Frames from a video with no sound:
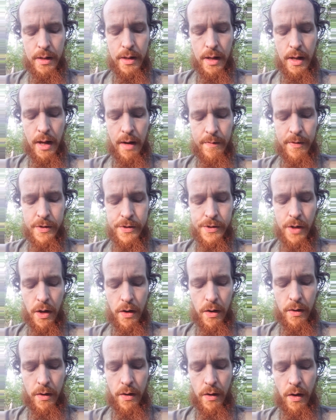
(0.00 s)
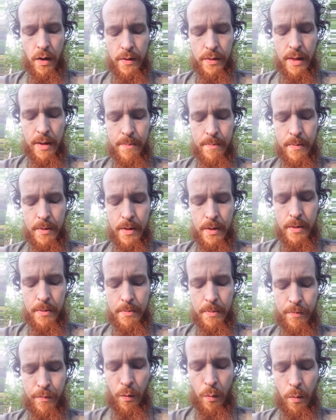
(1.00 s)
ever saw on them
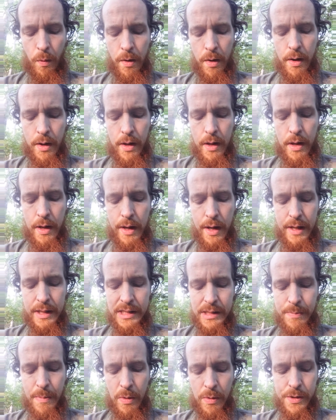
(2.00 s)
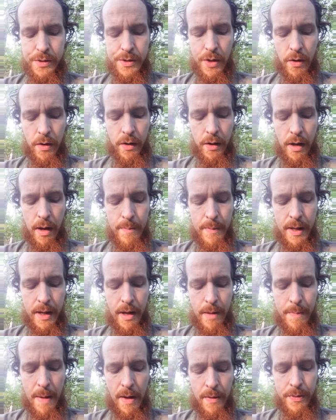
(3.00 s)
before, and smoke started coming
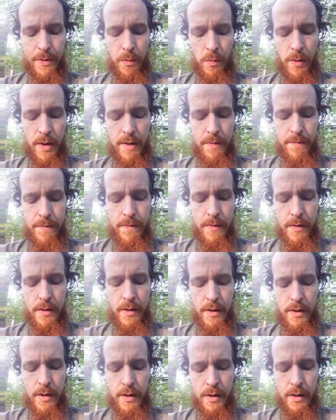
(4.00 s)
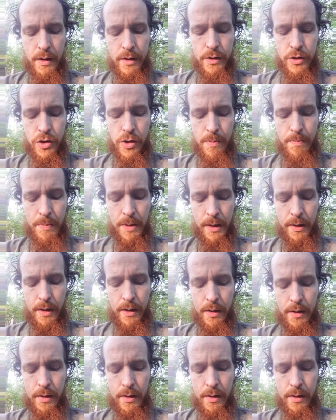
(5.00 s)
about the reef and Chimbley.